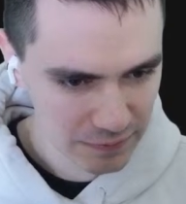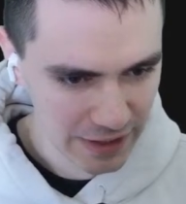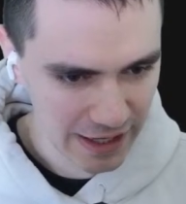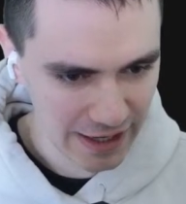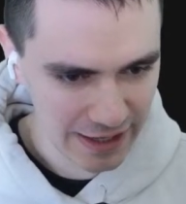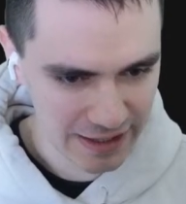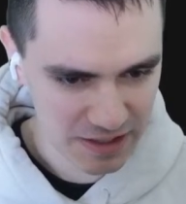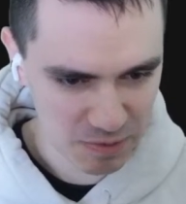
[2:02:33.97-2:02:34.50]

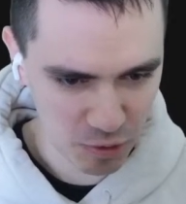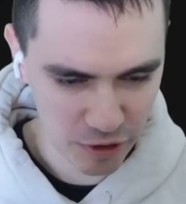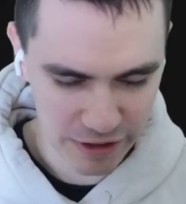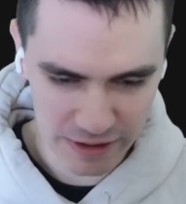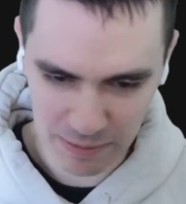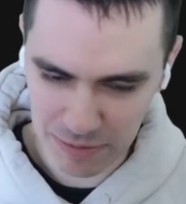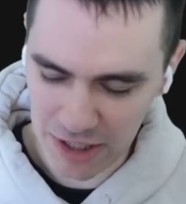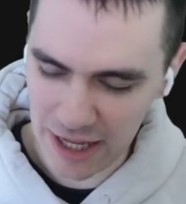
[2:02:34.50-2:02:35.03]
exported
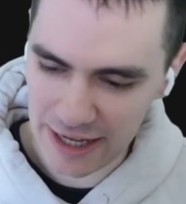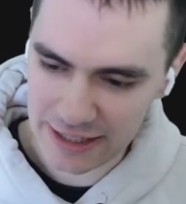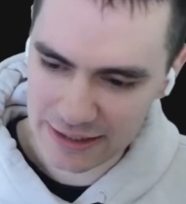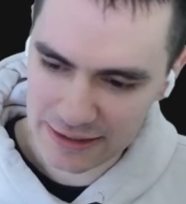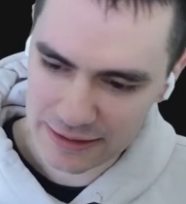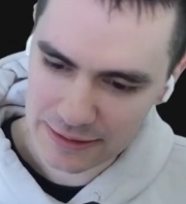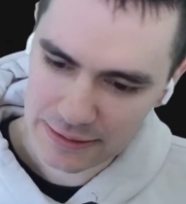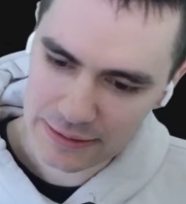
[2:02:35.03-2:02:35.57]
to
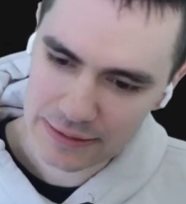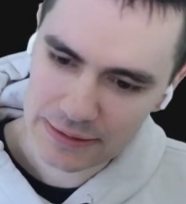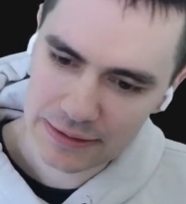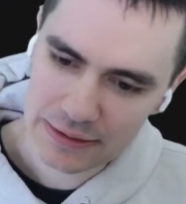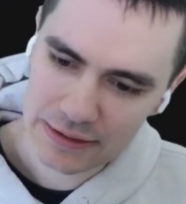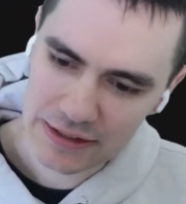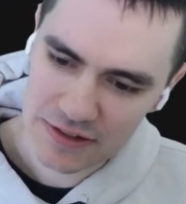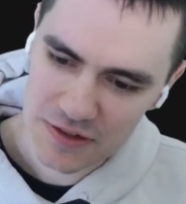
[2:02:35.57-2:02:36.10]
blank.
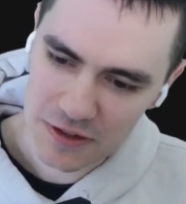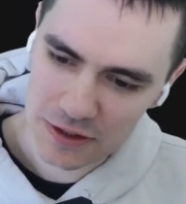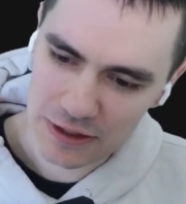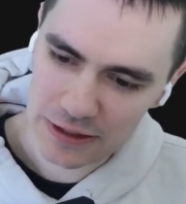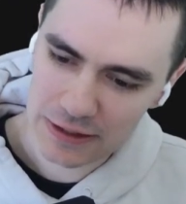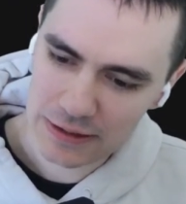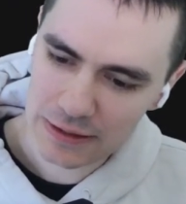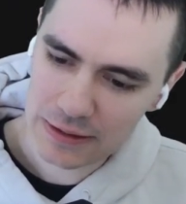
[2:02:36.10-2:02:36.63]
That's
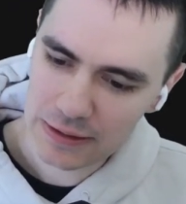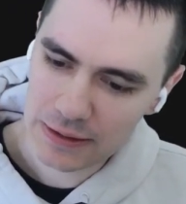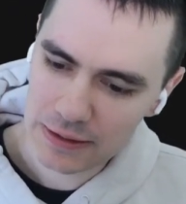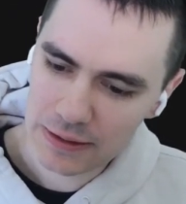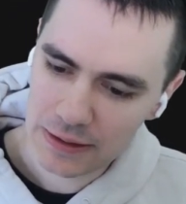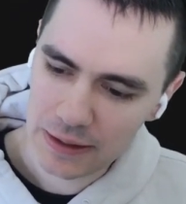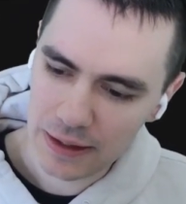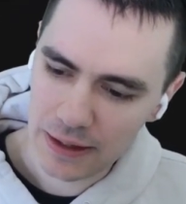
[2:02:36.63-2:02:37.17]
good.
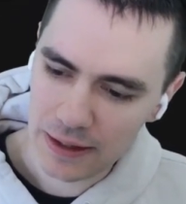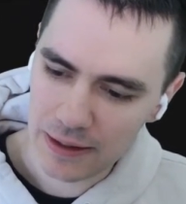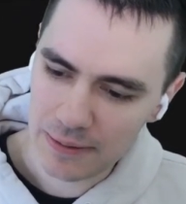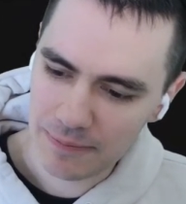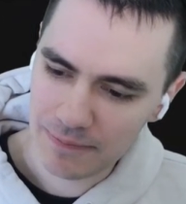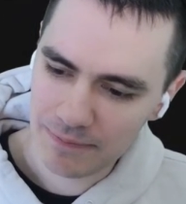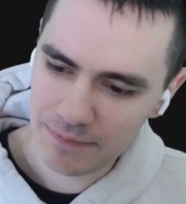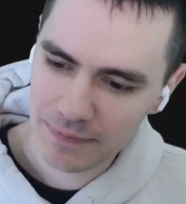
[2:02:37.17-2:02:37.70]

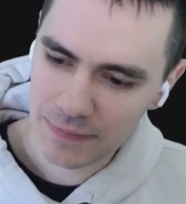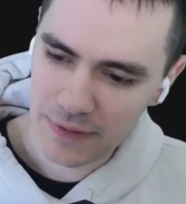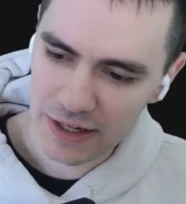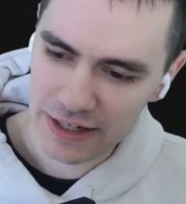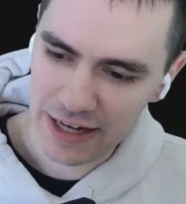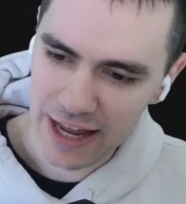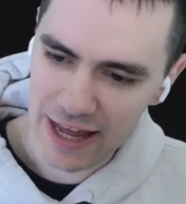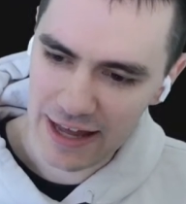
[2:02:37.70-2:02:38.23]
I'm going
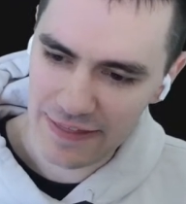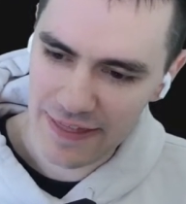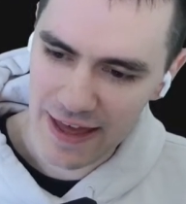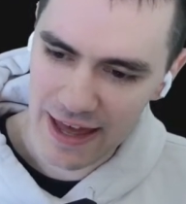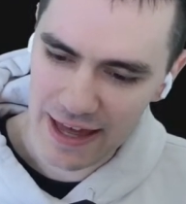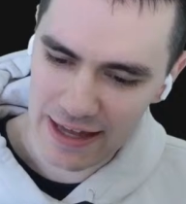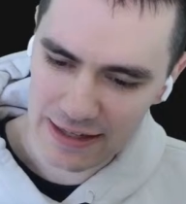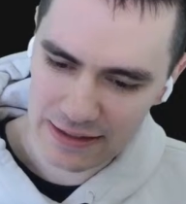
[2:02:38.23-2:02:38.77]
to add that.